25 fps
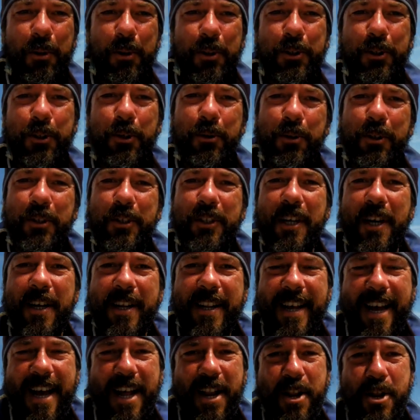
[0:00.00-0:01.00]
We shoot the
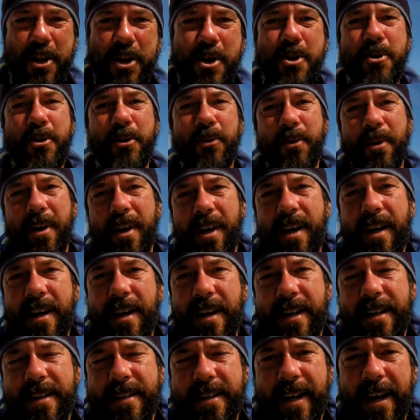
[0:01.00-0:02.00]
sun at noon
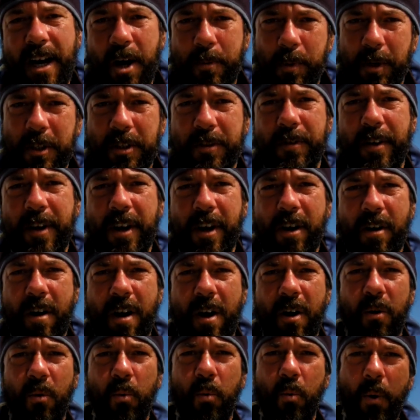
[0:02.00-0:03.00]
to help us
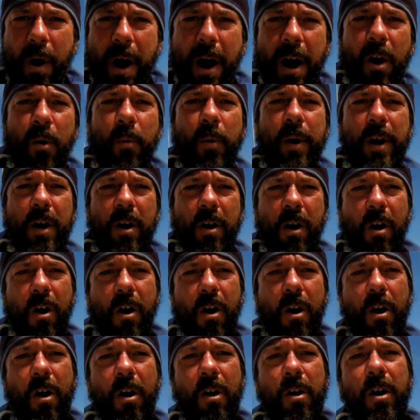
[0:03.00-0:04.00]
figure out where we
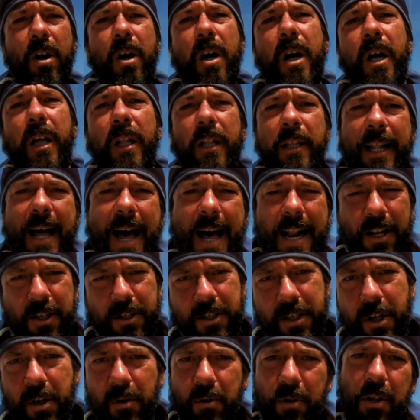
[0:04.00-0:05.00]
are
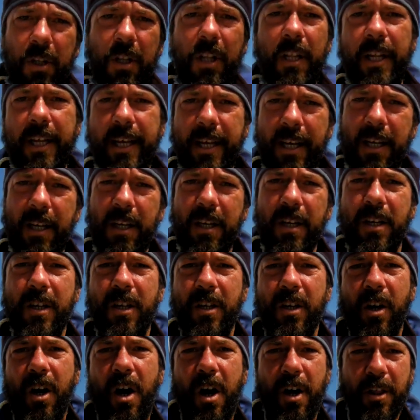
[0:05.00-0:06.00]
latitudinally
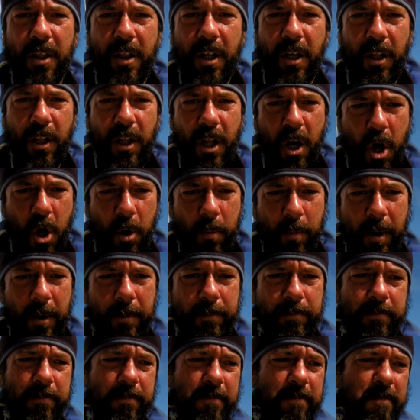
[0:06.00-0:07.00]
on the globe.
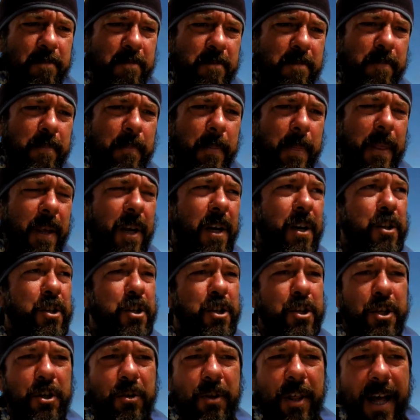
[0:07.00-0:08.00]

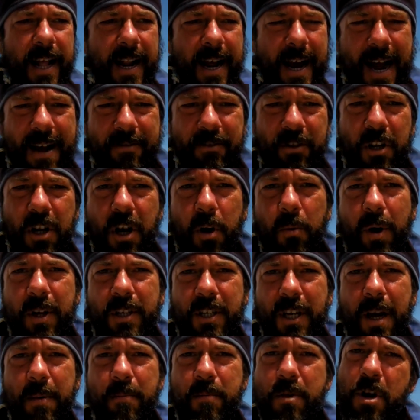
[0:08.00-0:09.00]
To do that, I have to know
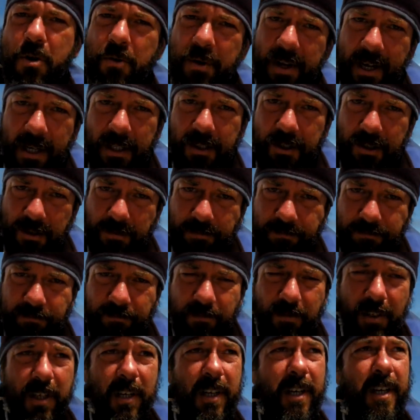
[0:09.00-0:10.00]
what time noon is.
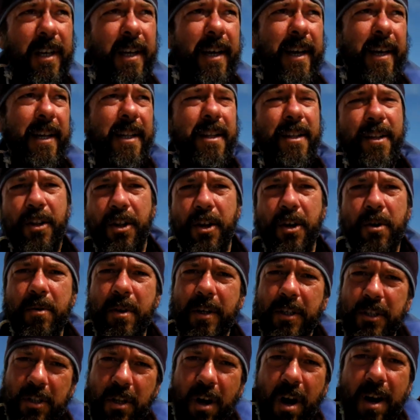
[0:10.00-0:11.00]
And
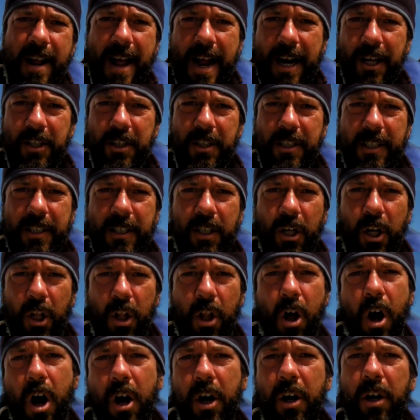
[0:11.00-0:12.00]
noon is not actually
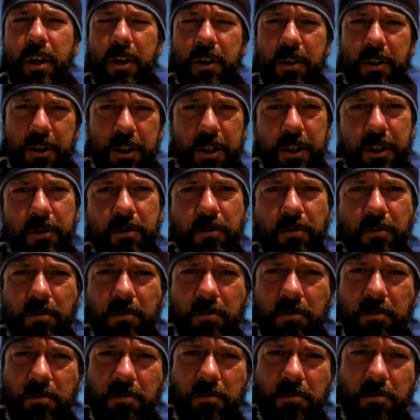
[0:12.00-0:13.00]
clock noon,
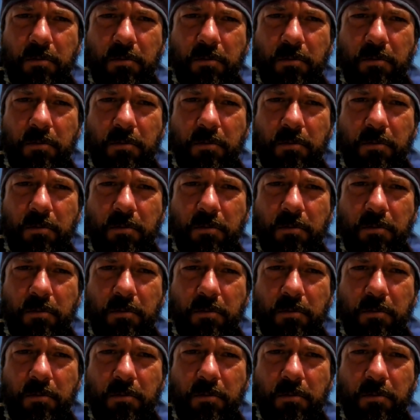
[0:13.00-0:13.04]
